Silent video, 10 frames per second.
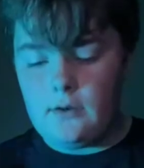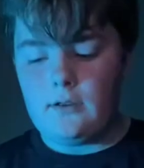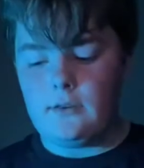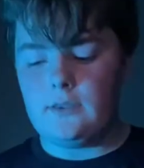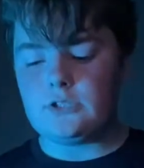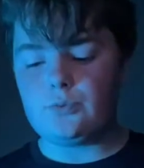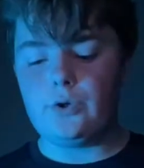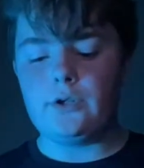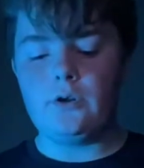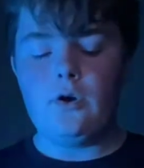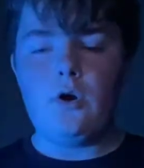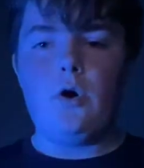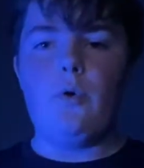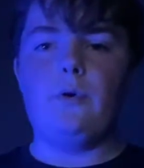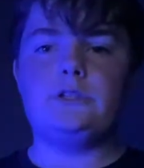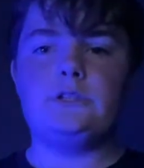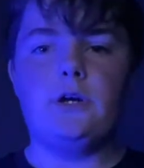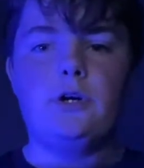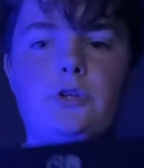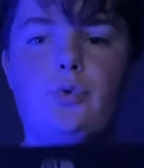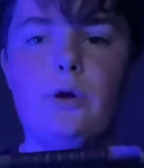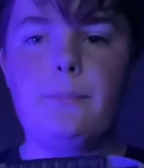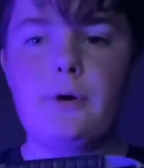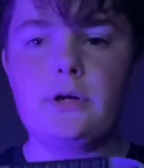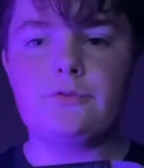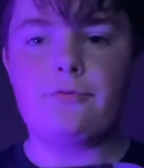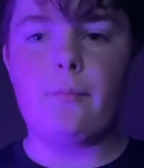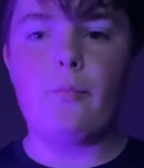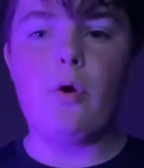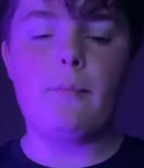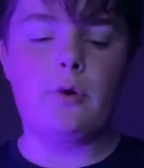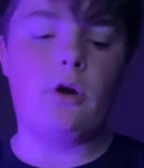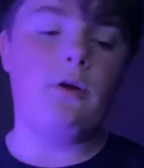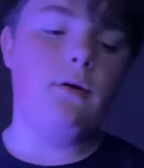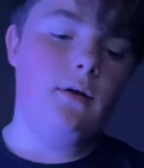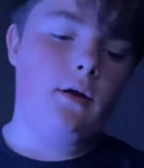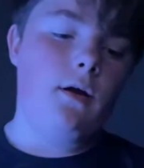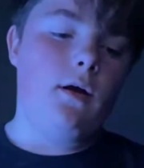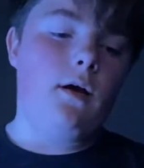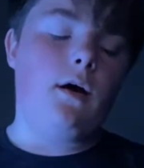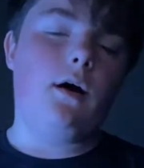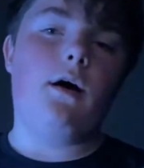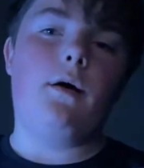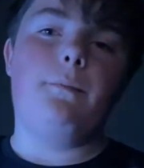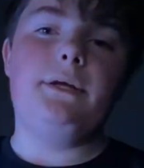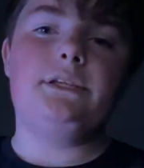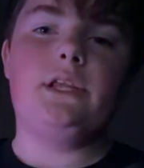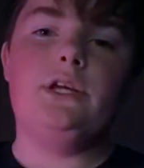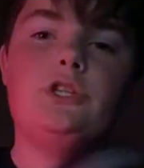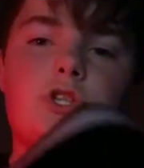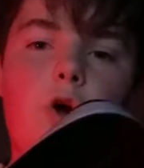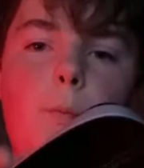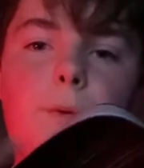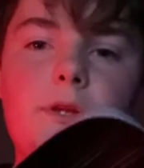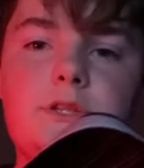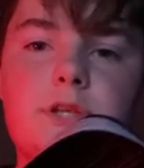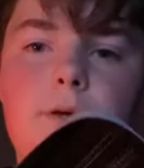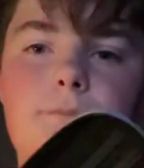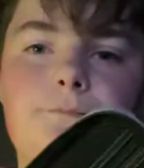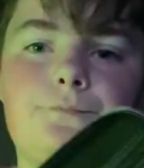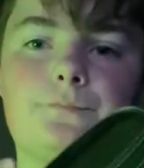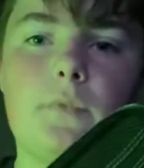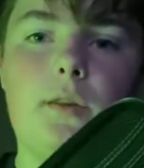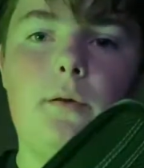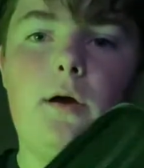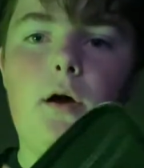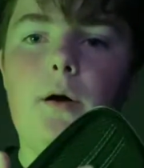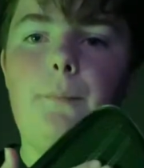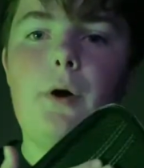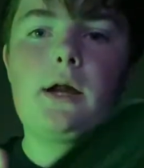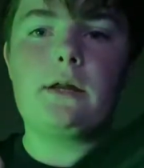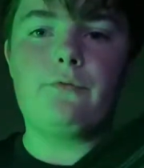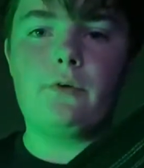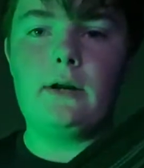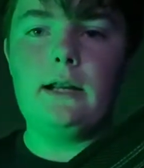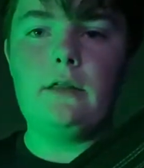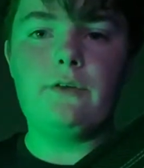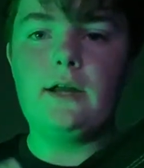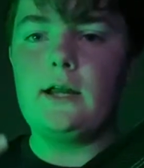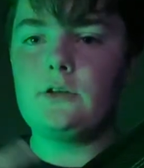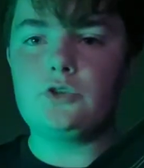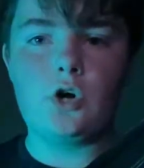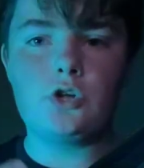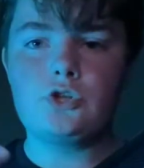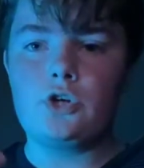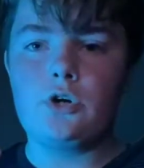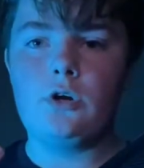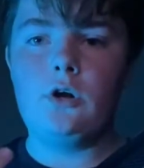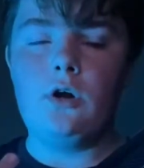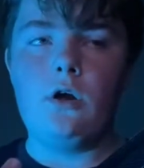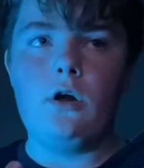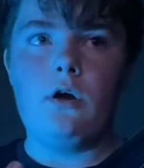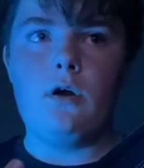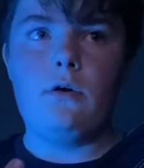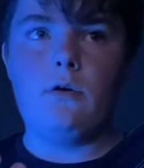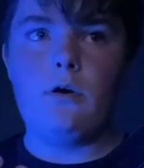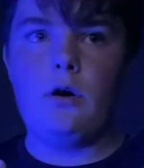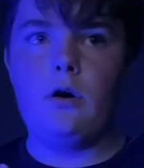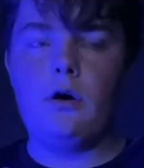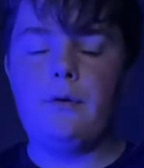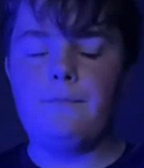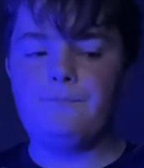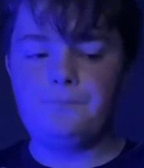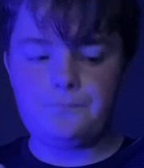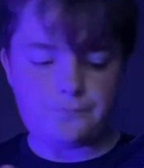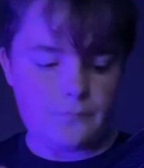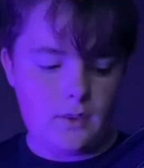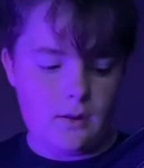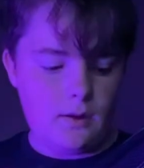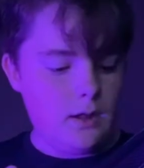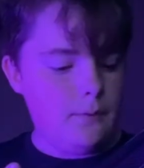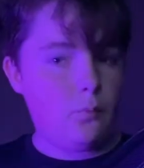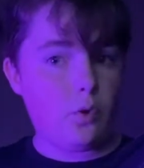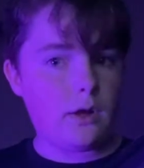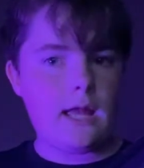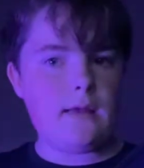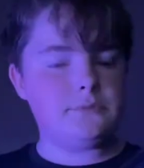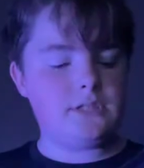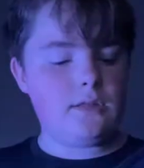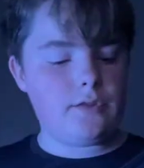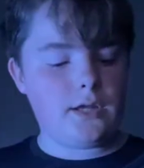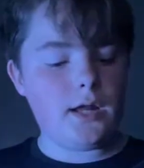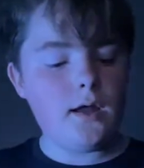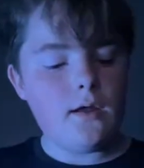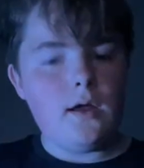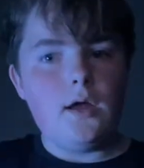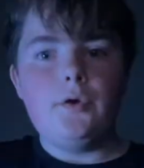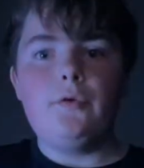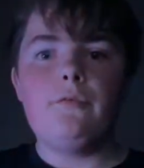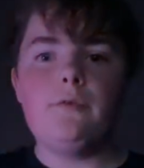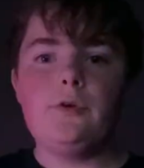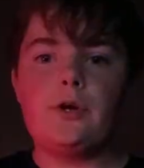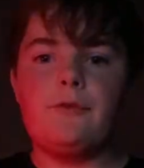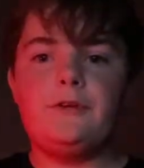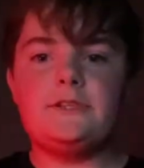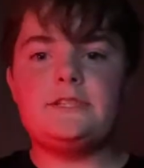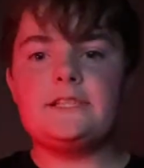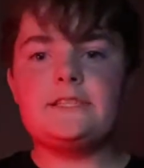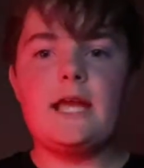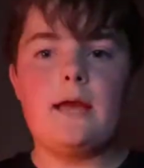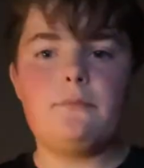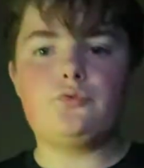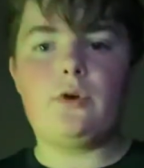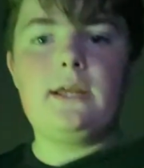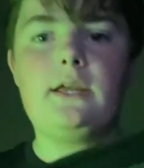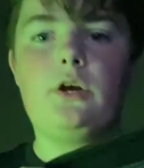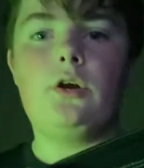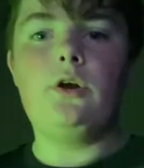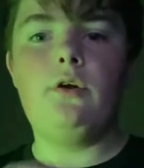This one was $20 from Walmart. Basically, just open this up, pocket for anything, charger, more games, anything. You can fit 6 games right here.